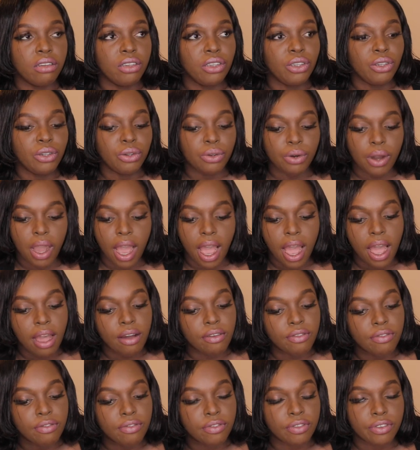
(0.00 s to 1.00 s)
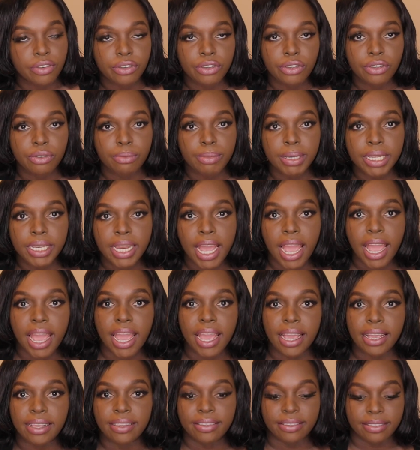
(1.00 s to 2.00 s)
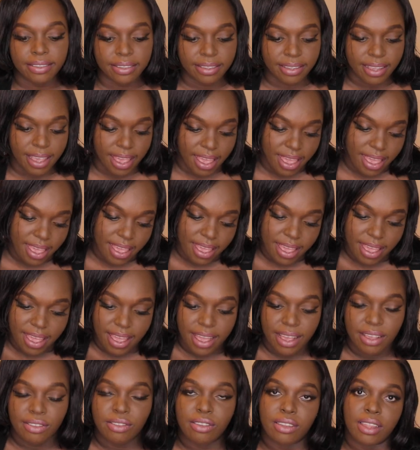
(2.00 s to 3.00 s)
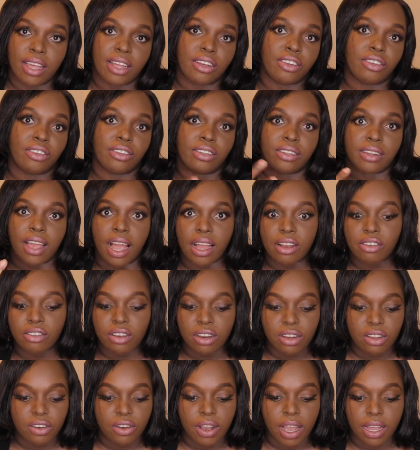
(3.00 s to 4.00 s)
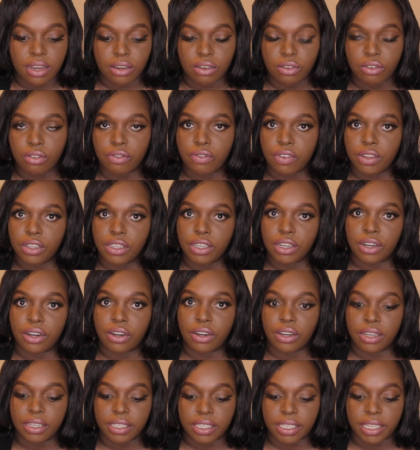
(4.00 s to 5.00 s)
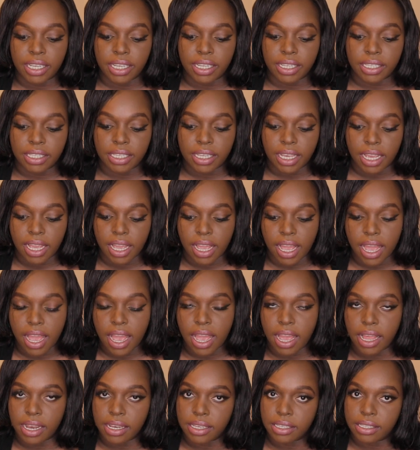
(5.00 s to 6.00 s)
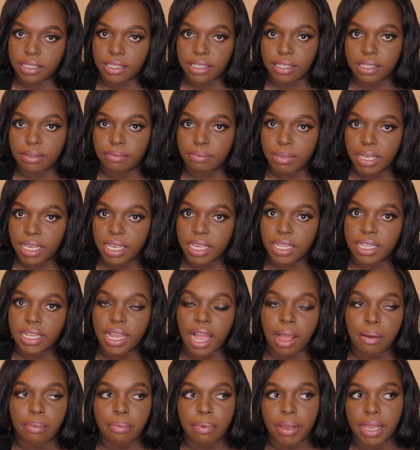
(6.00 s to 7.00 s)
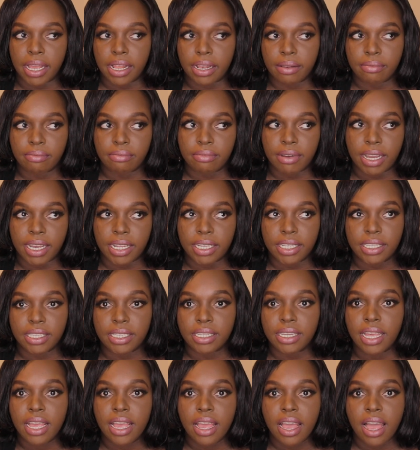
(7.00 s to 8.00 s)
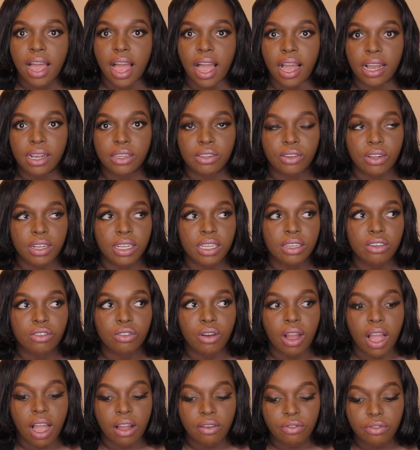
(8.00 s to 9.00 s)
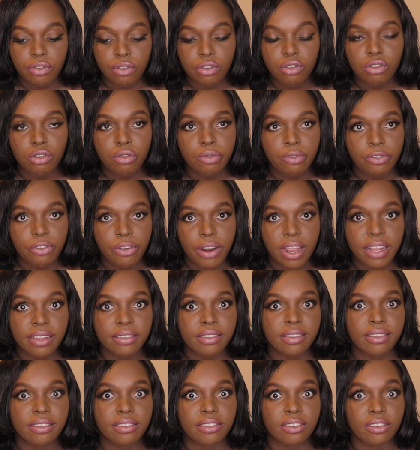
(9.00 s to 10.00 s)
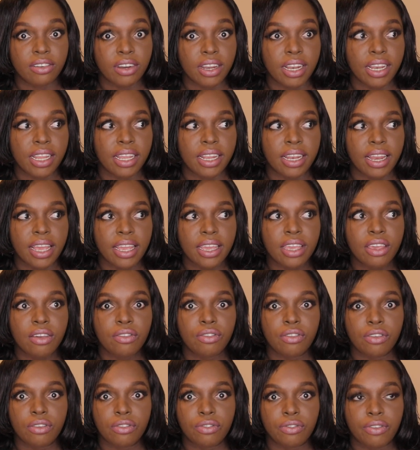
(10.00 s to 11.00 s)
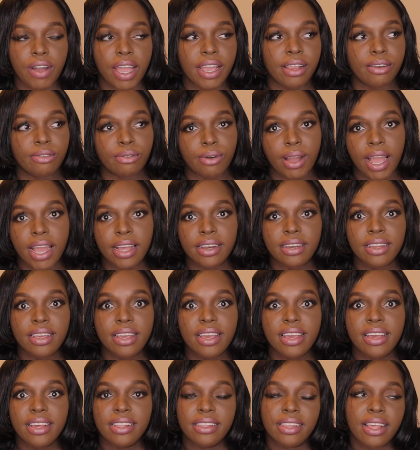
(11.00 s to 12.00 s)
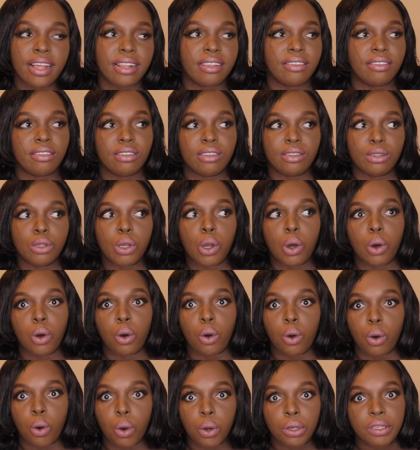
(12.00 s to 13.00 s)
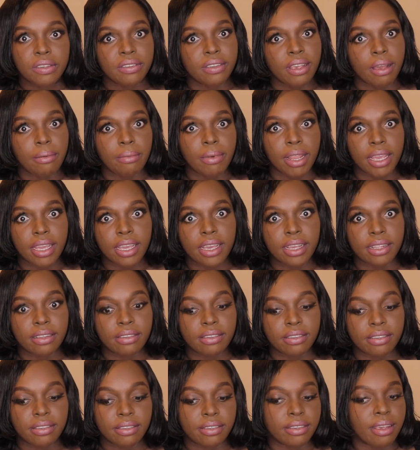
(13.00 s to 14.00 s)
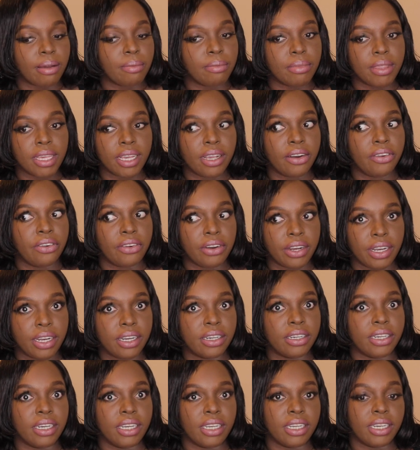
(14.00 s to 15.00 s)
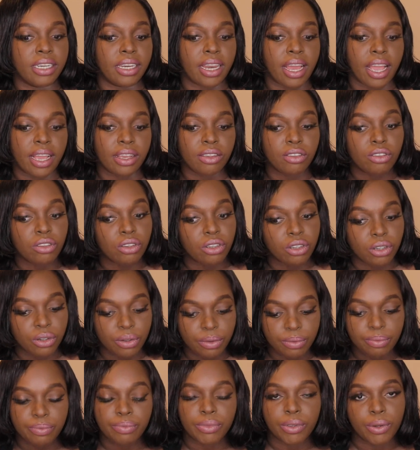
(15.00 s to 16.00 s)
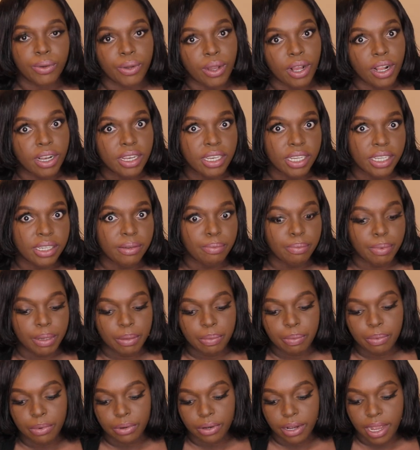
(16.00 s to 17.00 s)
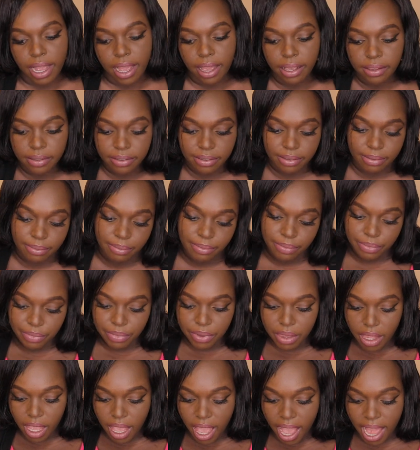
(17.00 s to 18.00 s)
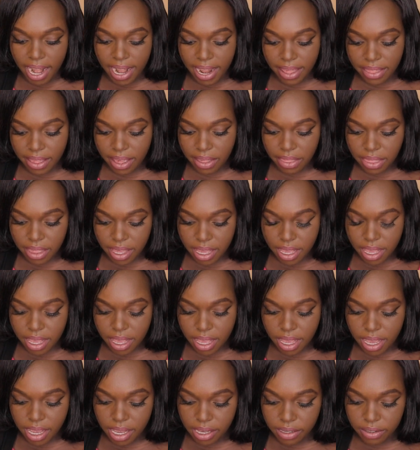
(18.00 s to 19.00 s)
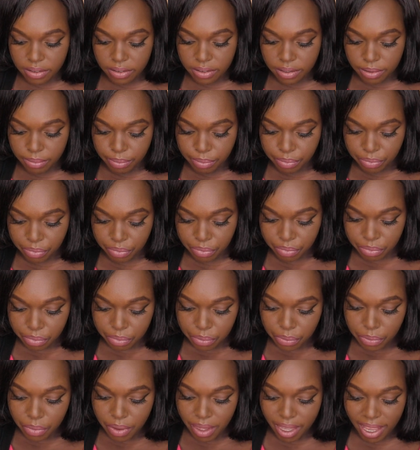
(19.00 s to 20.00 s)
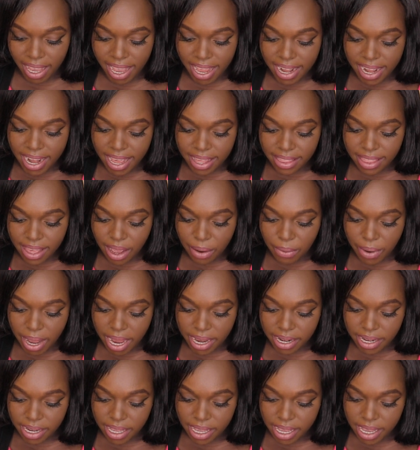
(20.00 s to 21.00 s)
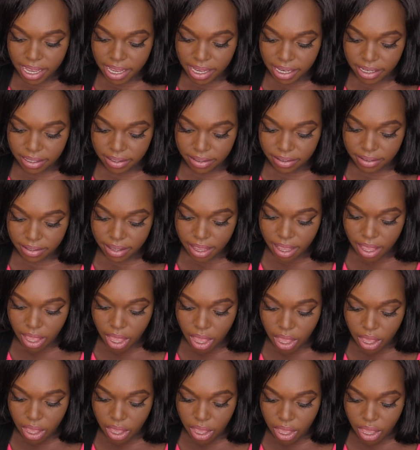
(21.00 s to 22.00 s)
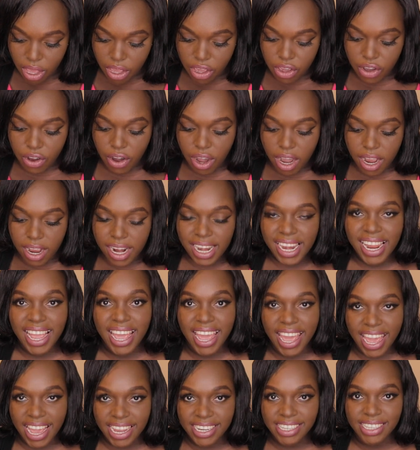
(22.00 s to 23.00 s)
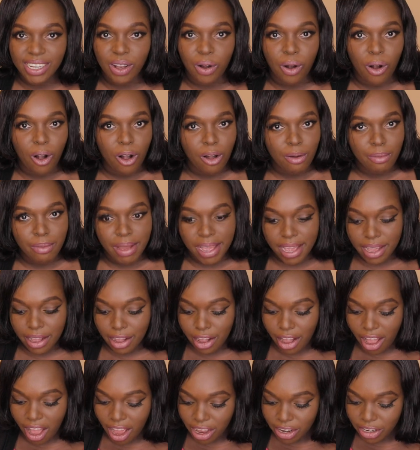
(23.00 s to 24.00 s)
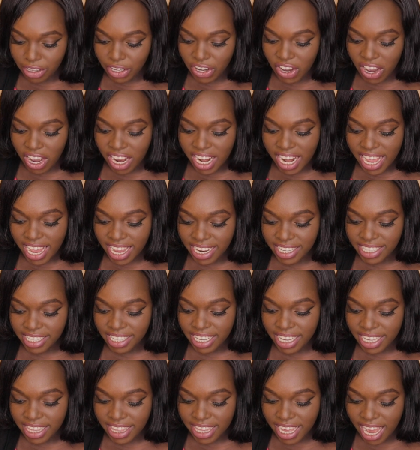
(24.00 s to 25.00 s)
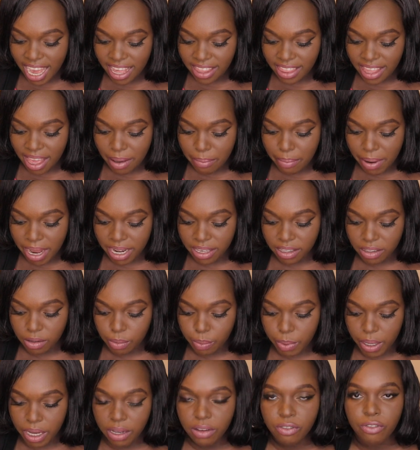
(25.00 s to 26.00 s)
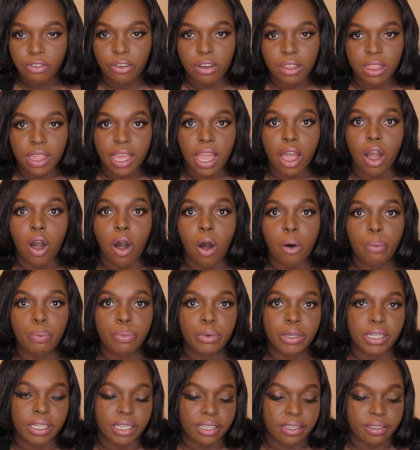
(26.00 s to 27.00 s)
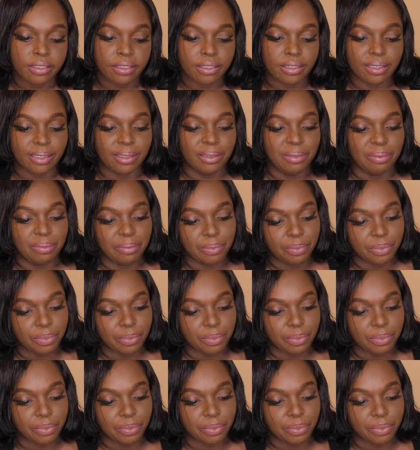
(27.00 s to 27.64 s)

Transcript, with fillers: You have to be nice so that actually you can do video content and make it happen. But actually, to have YouTube friends is really, like, if you find one, that's so awesome. Like, it's something really, really nice. You know, we all need people, guys. Another thing is, another one is, you all hate, oh my God, you all hate each other but speak for the optics.